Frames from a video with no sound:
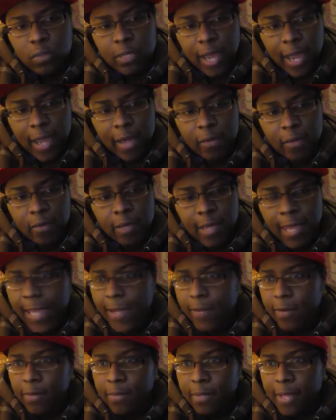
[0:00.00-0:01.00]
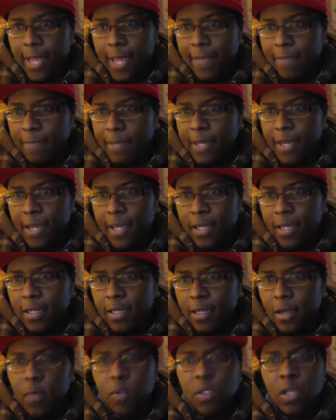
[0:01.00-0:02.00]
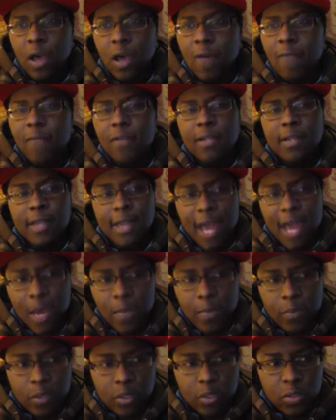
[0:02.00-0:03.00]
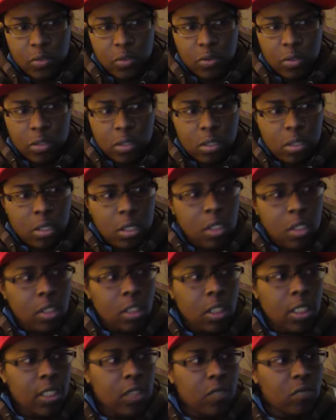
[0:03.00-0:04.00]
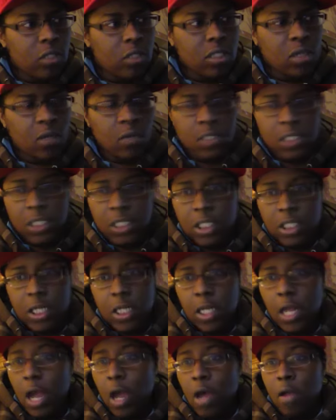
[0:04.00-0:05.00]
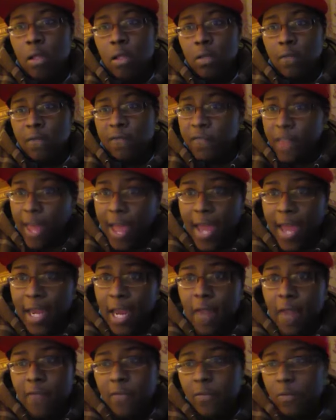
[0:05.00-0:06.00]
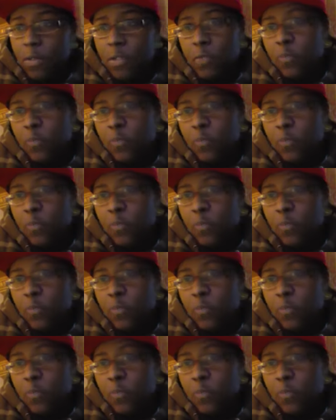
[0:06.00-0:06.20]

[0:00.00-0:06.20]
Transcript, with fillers: Title: "Angry Black Man Goes Off in the Apple Store," and you just gonna see shit all flying everywhere,